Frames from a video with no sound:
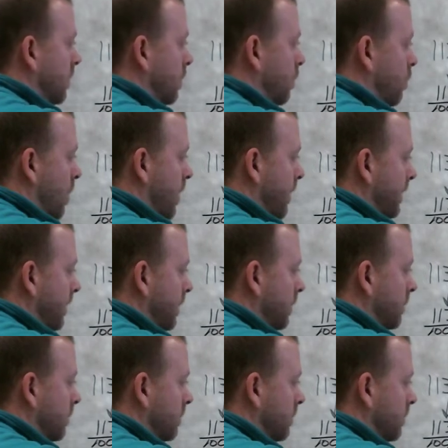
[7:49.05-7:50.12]
1
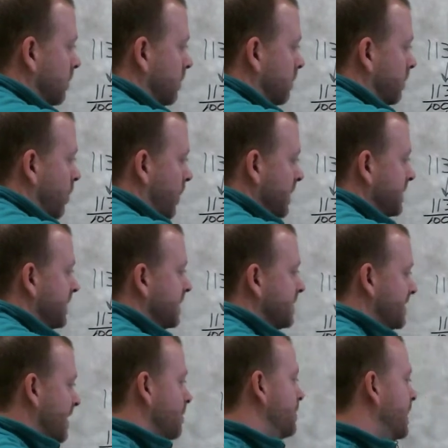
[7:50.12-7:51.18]
point
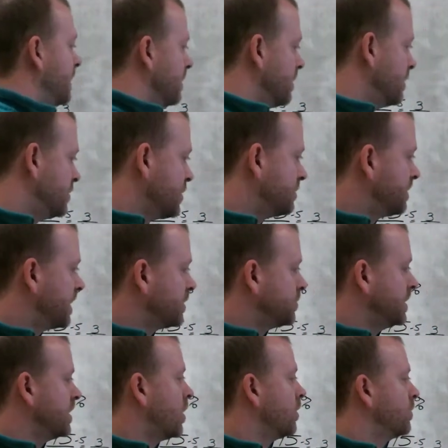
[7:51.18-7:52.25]
something, just because
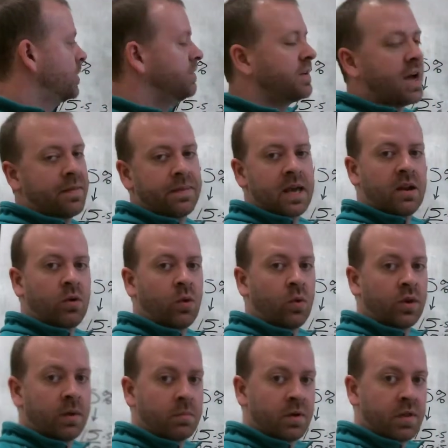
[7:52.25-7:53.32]
we know that we've got that whole
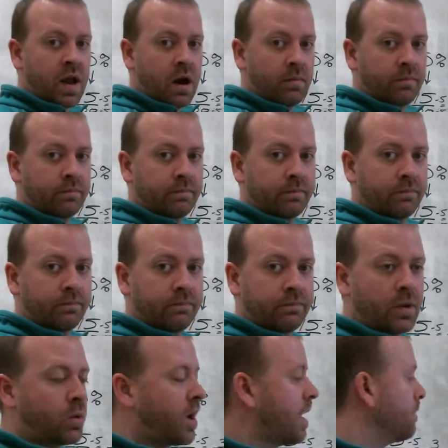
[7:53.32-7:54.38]
number there.
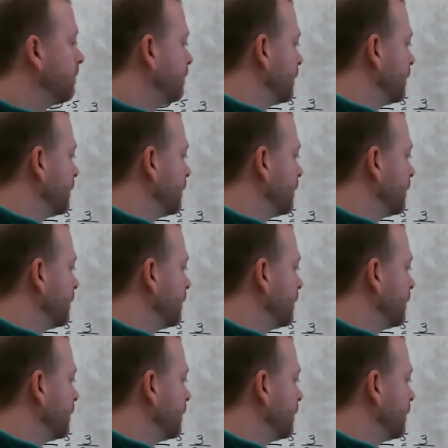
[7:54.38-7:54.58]
Okay?